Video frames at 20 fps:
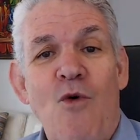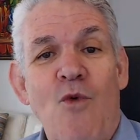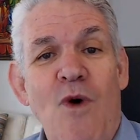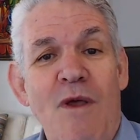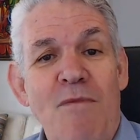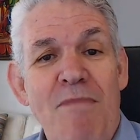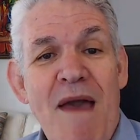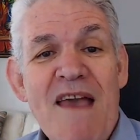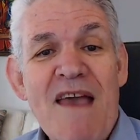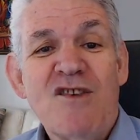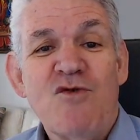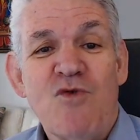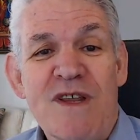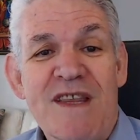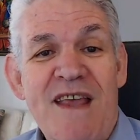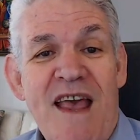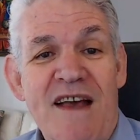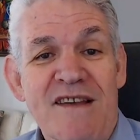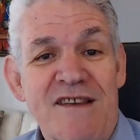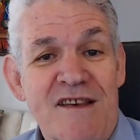When Bay
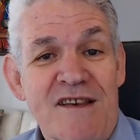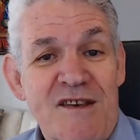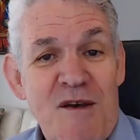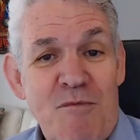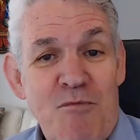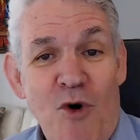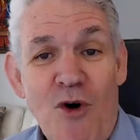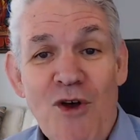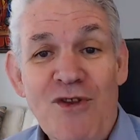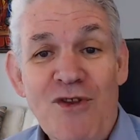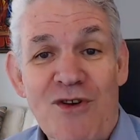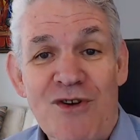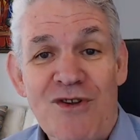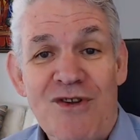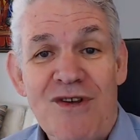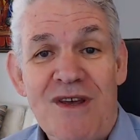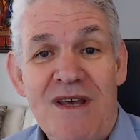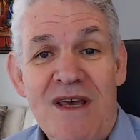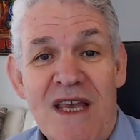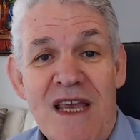Street gets disappointed,
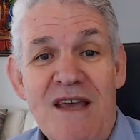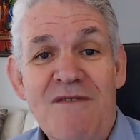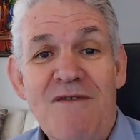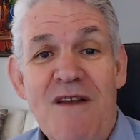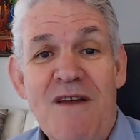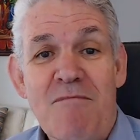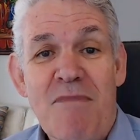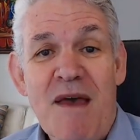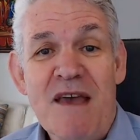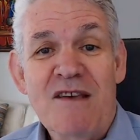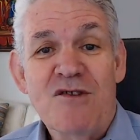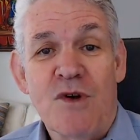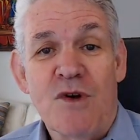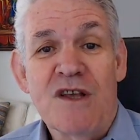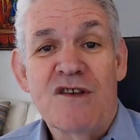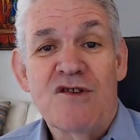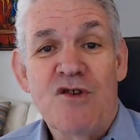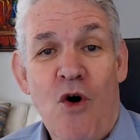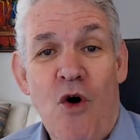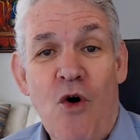even based
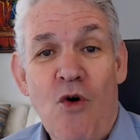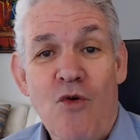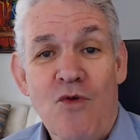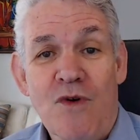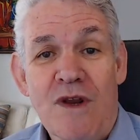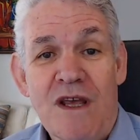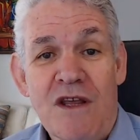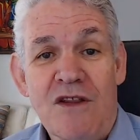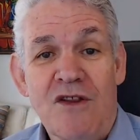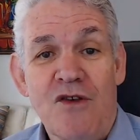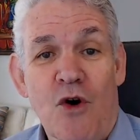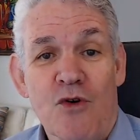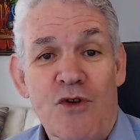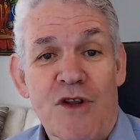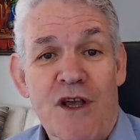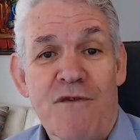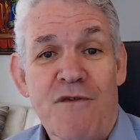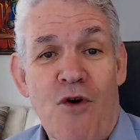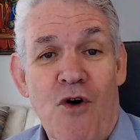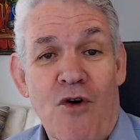on its own
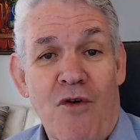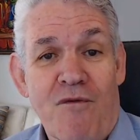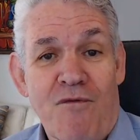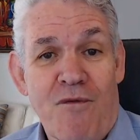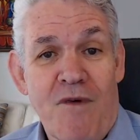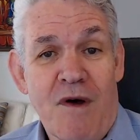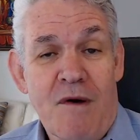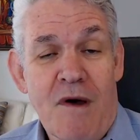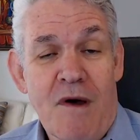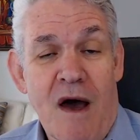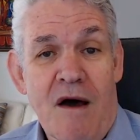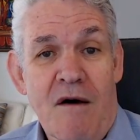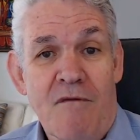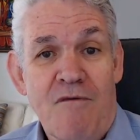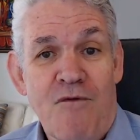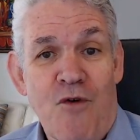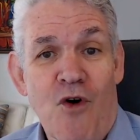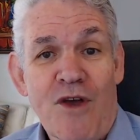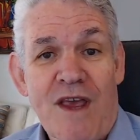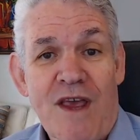idiotic
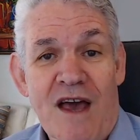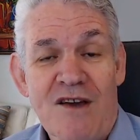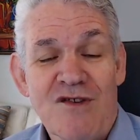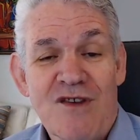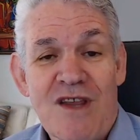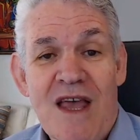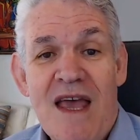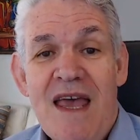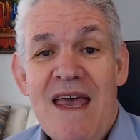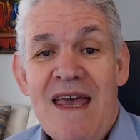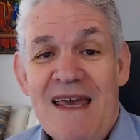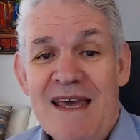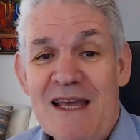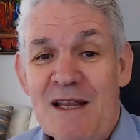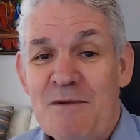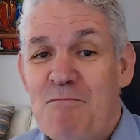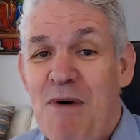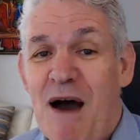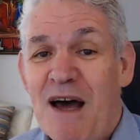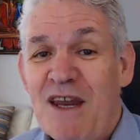forecast,
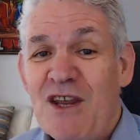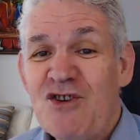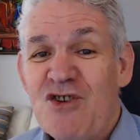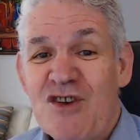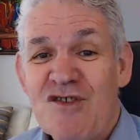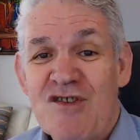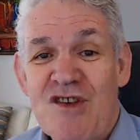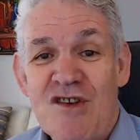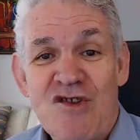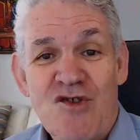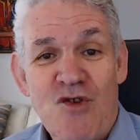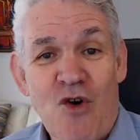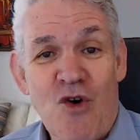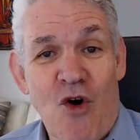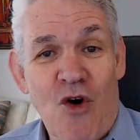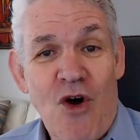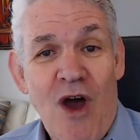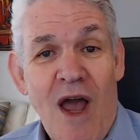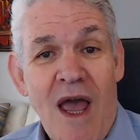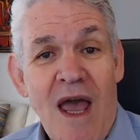it punishes the
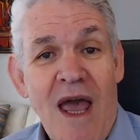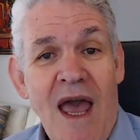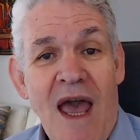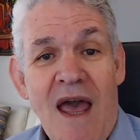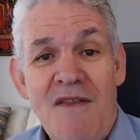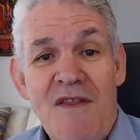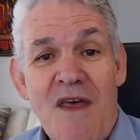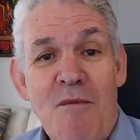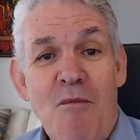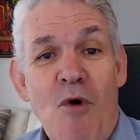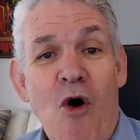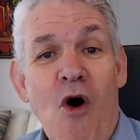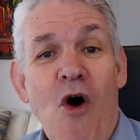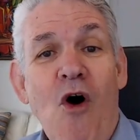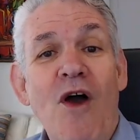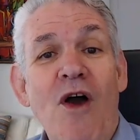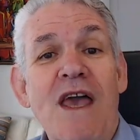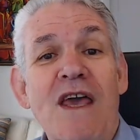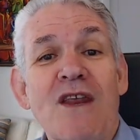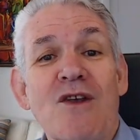stock, and the
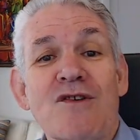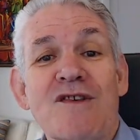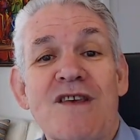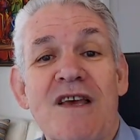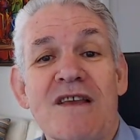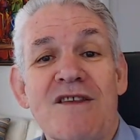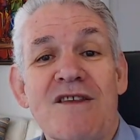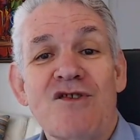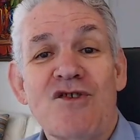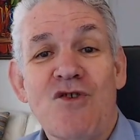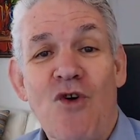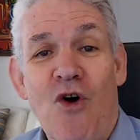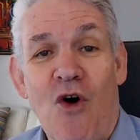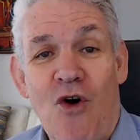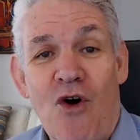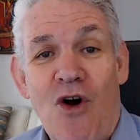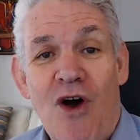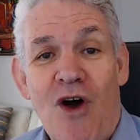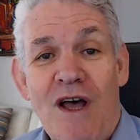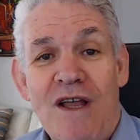more innocent the
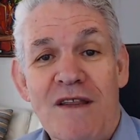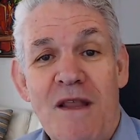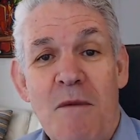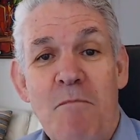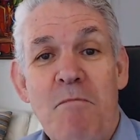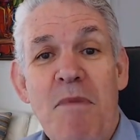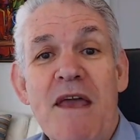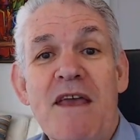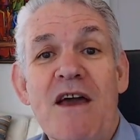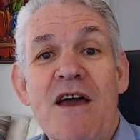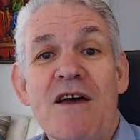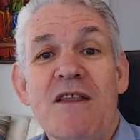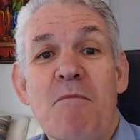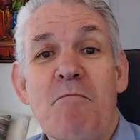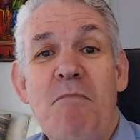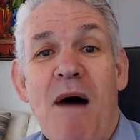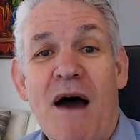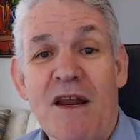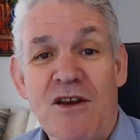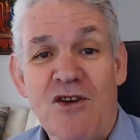stock, the bigger the
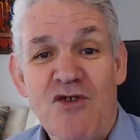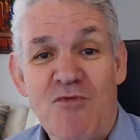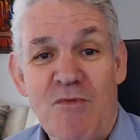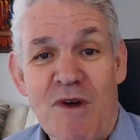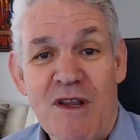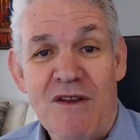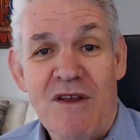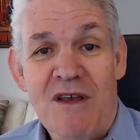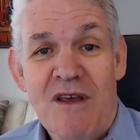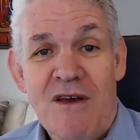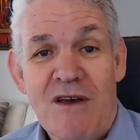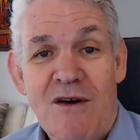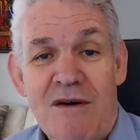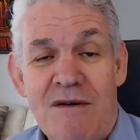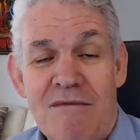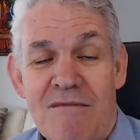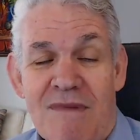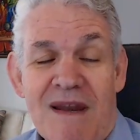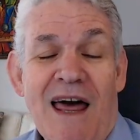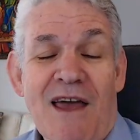punishment.
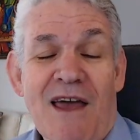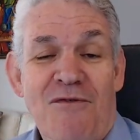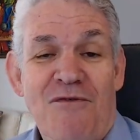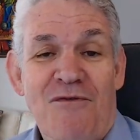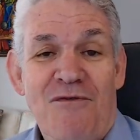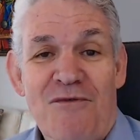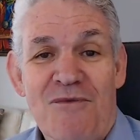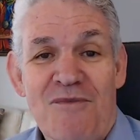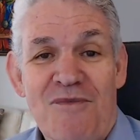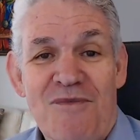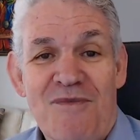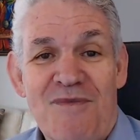Life.